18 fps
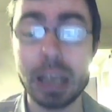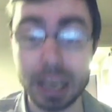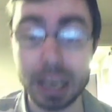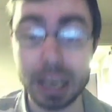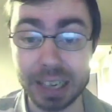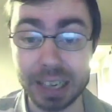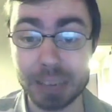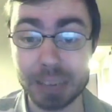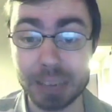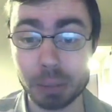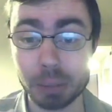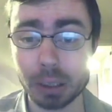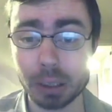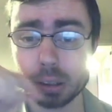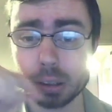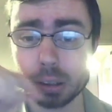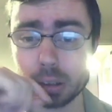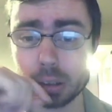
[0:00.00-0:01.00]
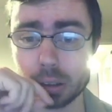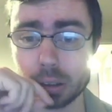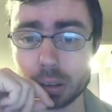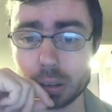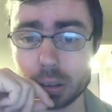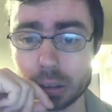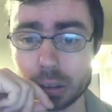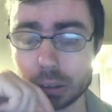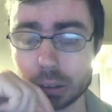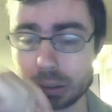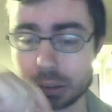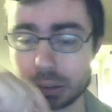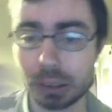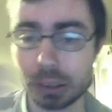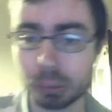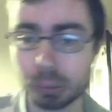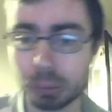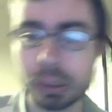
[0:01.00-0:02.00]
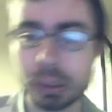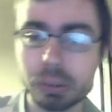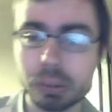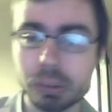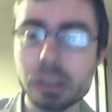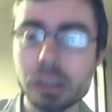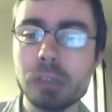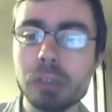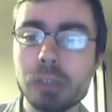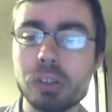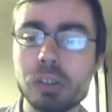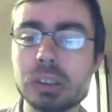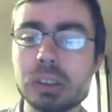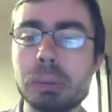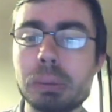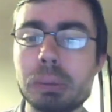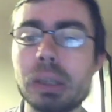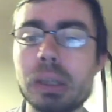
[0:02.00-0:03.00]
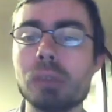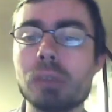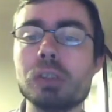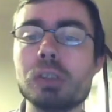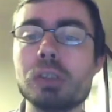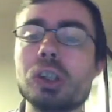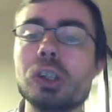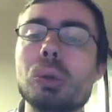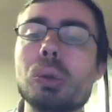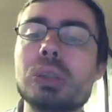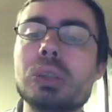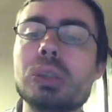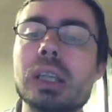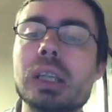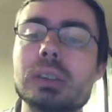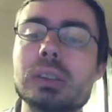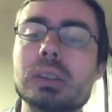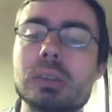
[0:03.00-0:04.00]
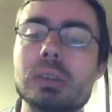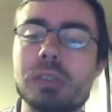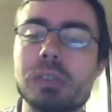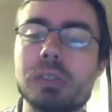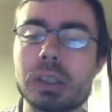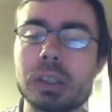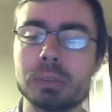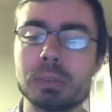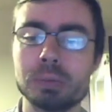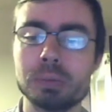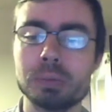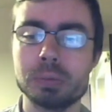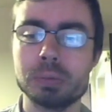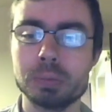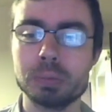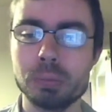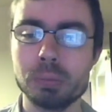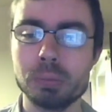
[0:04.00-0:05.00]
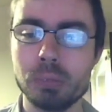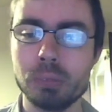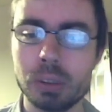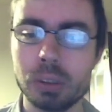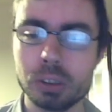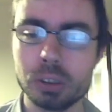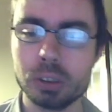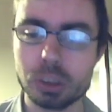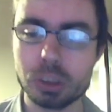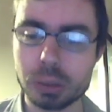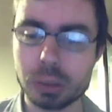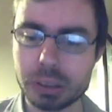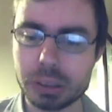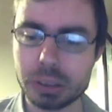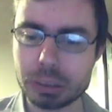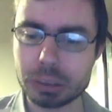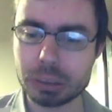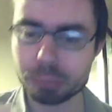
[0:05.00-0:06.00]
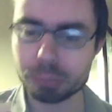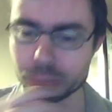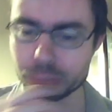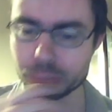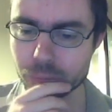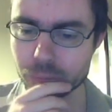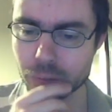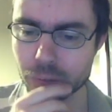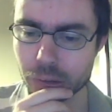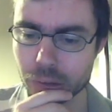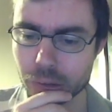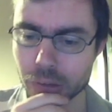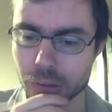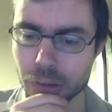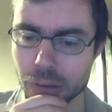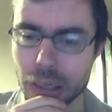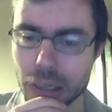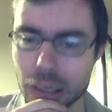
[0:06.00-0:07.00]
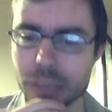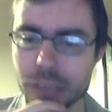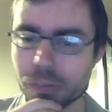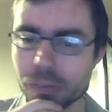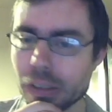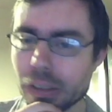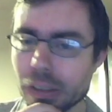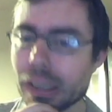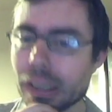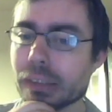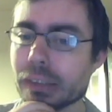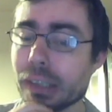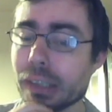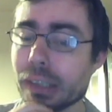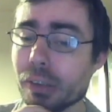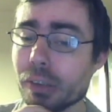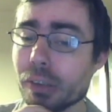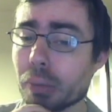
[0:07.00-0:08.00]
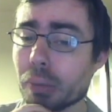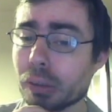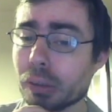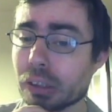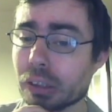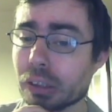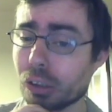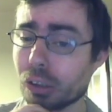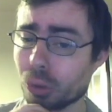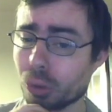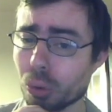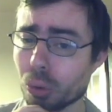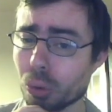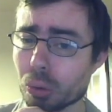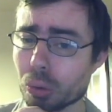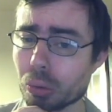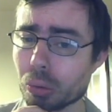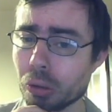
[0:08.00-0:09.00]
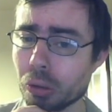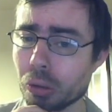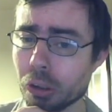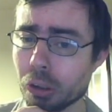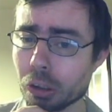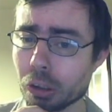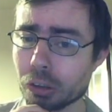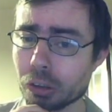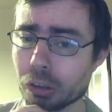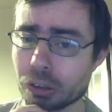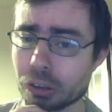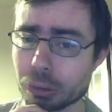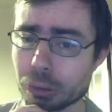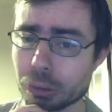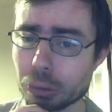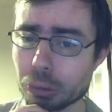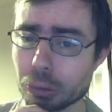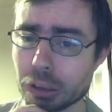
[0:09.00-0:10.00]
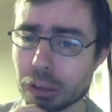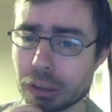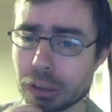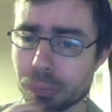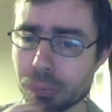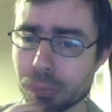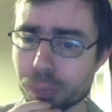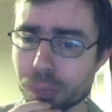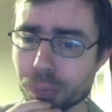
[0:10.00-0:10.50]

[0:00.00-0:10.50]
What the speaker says: a.m. here. That's when it first appeared on the news and that sort of thing. So I didn't really get to hear about it at all until